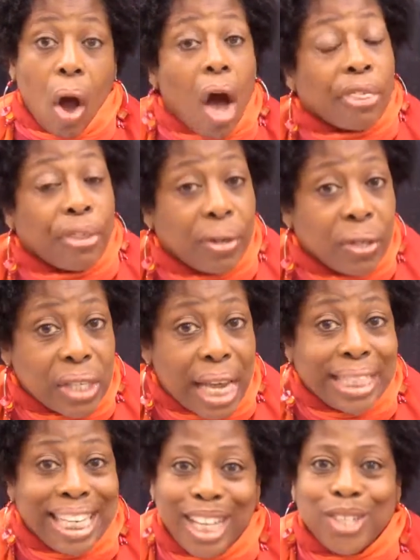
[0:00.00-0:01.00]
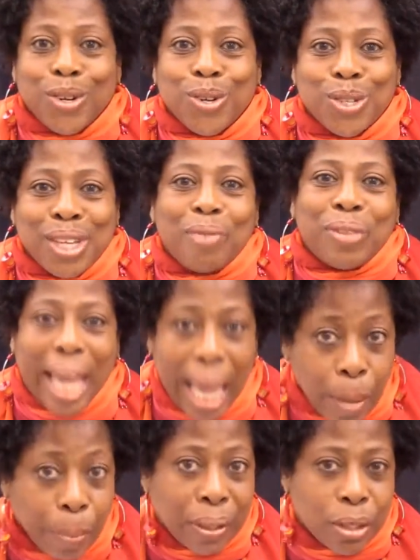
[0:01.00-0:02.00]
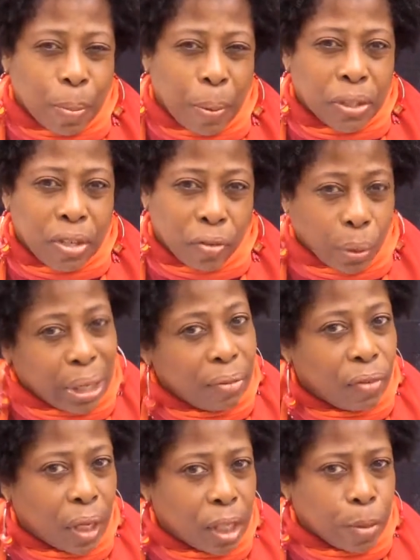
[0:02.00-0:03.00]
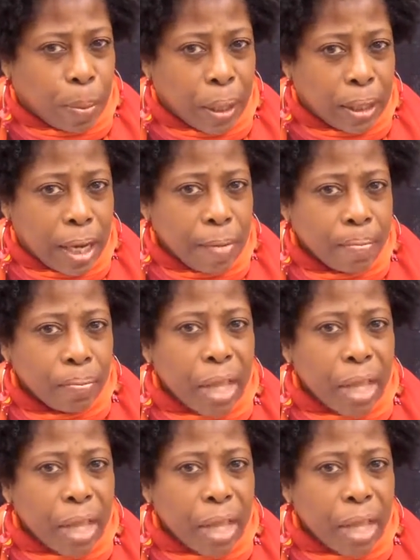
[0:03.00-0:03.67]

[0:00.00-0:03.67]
authors and teachers of the eight principles of Green Village Building.